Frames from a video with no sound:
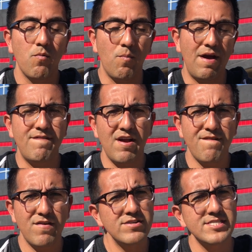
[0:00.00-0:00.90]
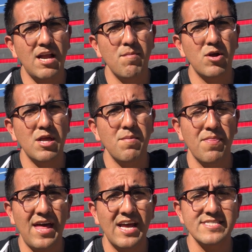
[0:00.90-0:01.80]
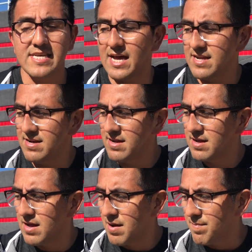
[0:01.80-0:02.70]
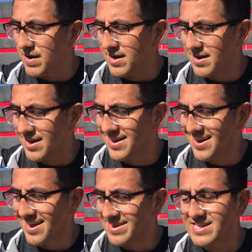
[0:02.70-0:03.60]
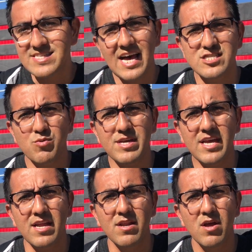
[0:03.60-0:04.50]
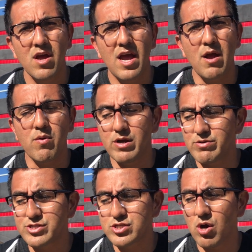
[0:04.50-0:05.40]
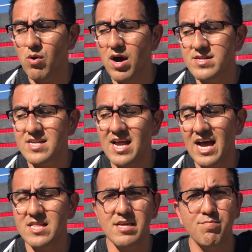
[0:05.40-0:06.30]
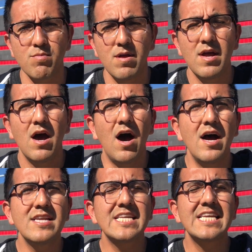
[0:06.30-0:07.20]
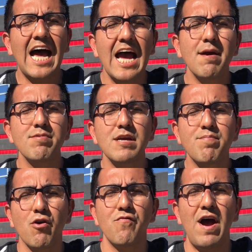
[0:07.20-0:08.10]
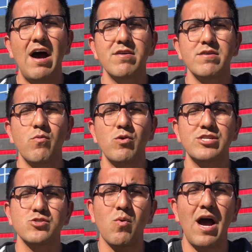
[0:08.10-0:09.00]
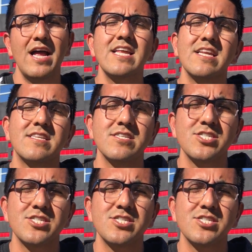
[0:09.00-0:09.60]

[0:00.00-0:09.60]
my very first ceremony that I sat in, but this last weekend. And it was so undeniably undeniably profound, which is why I needed to